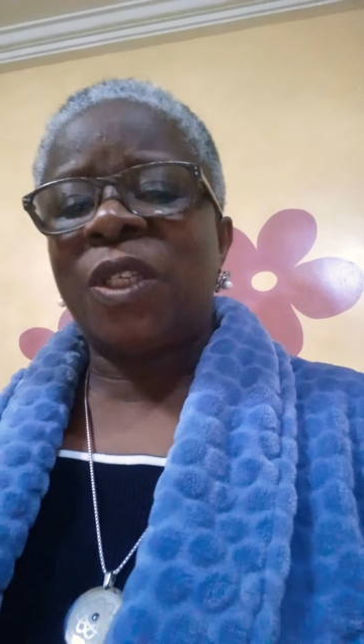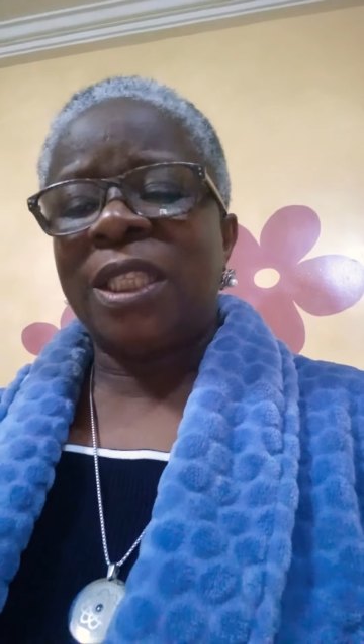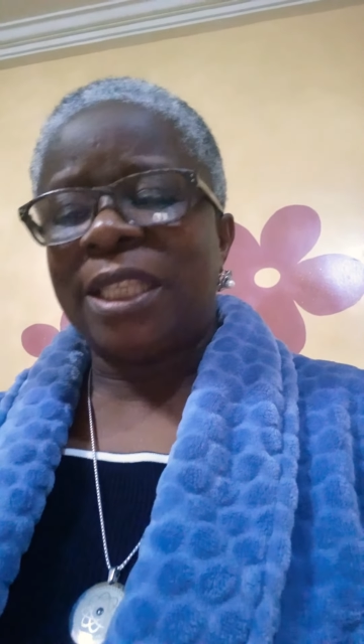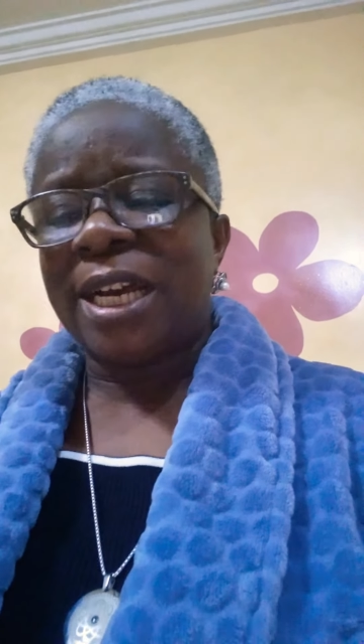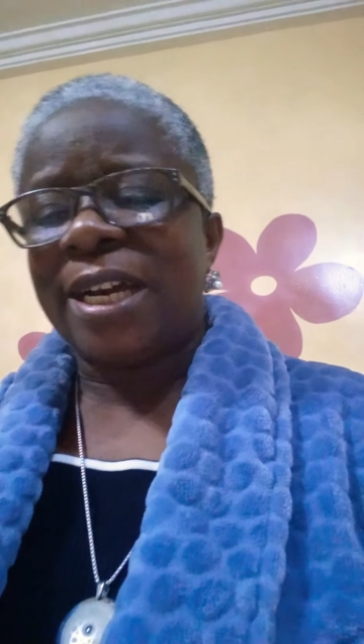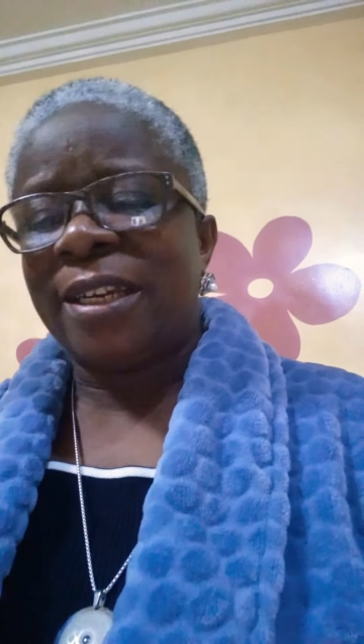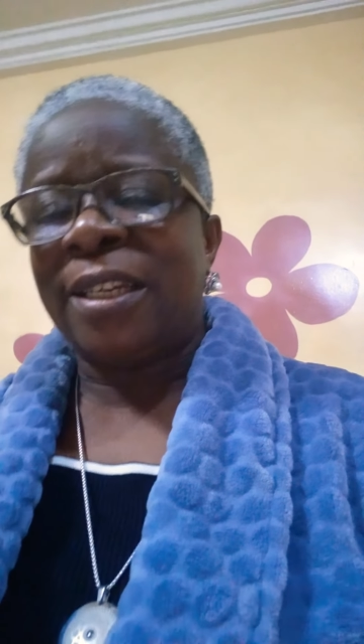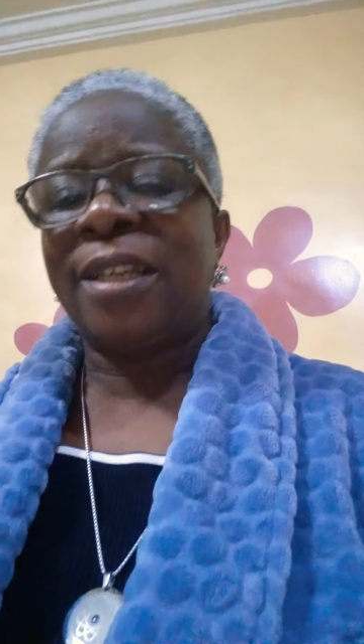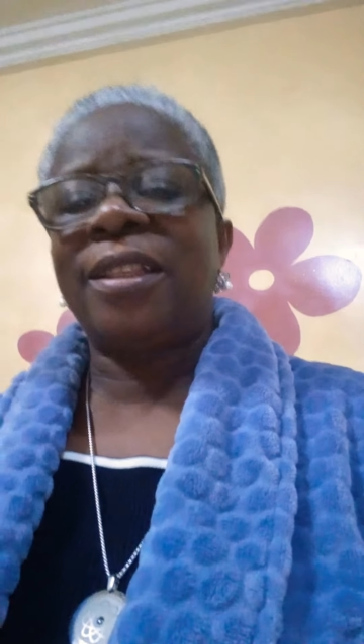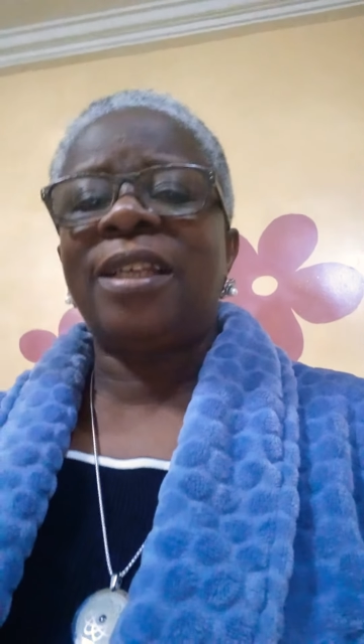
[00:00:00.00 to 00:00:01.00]
than
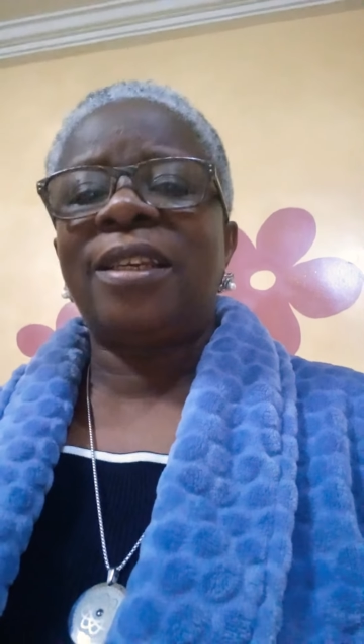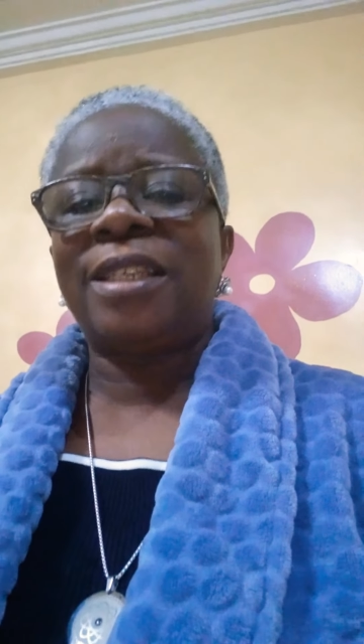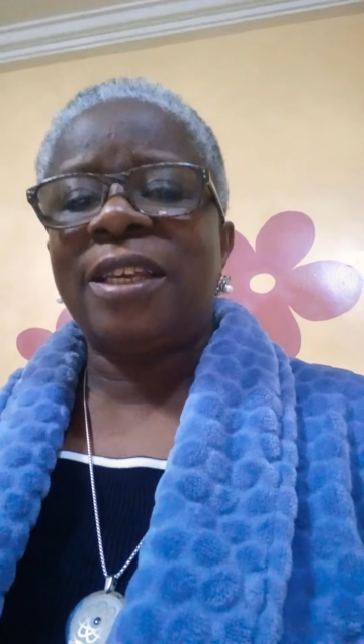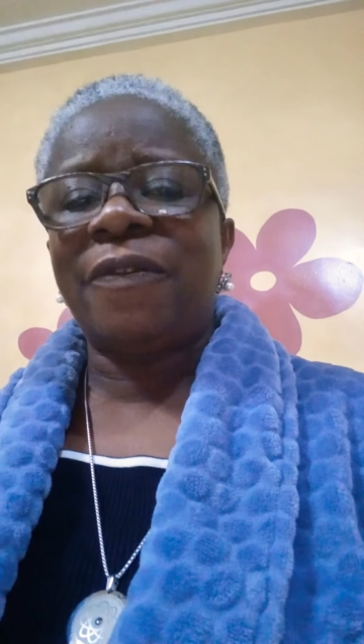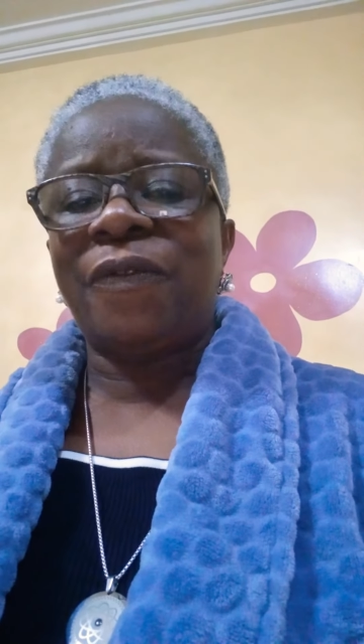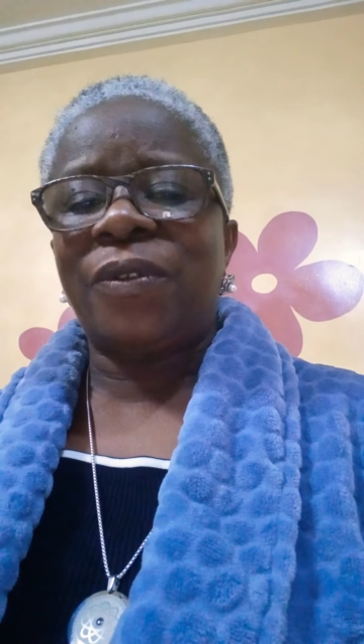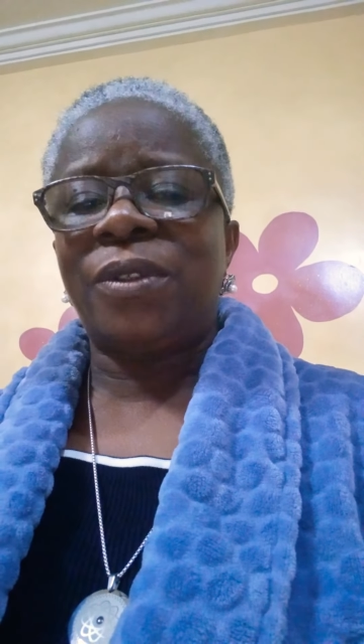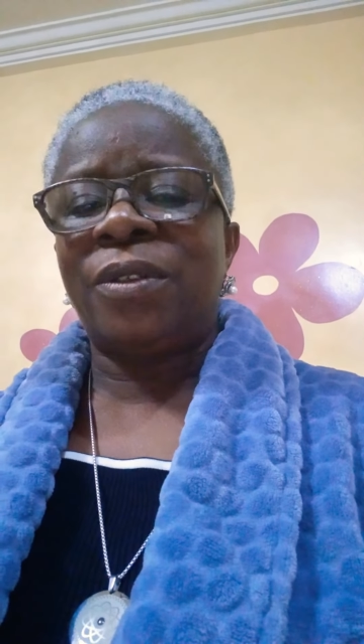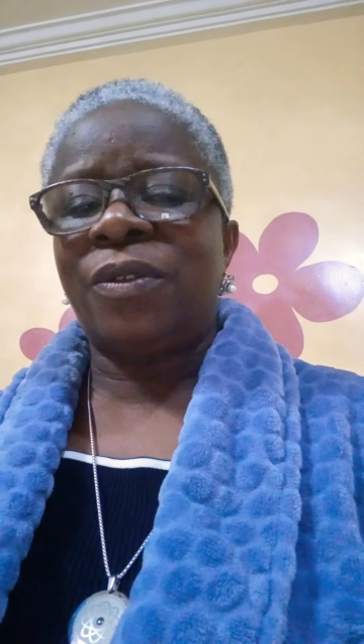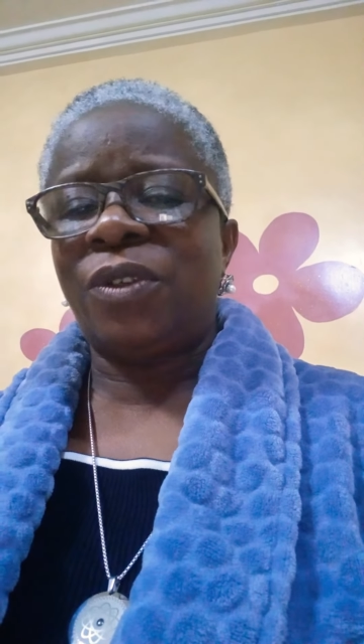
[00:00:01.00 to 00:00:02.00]
the devil
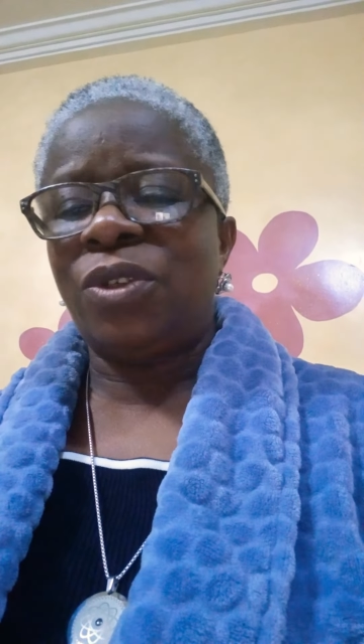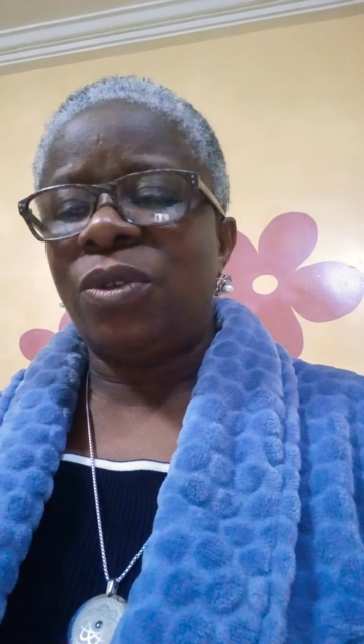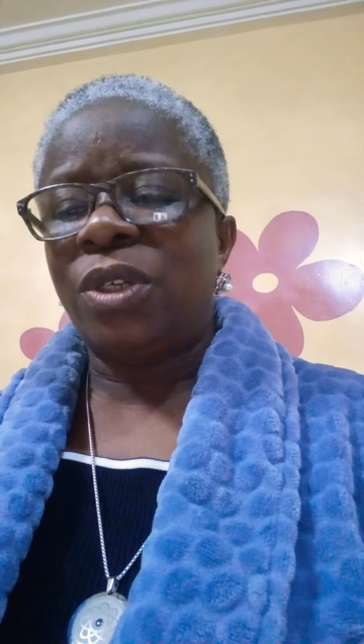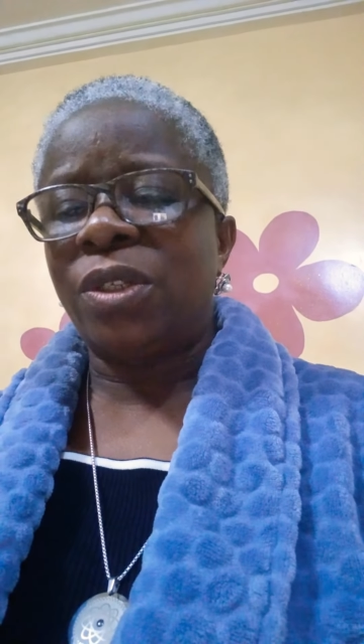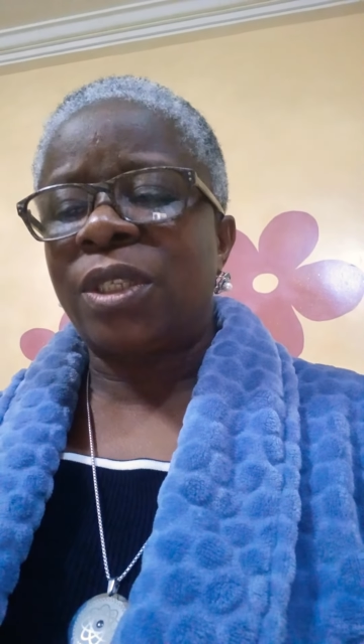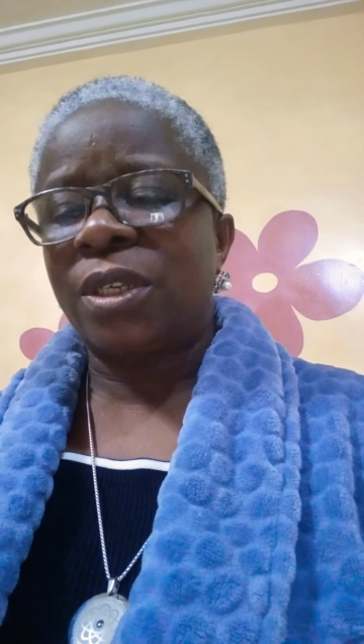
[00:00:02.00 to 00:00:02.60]
you don't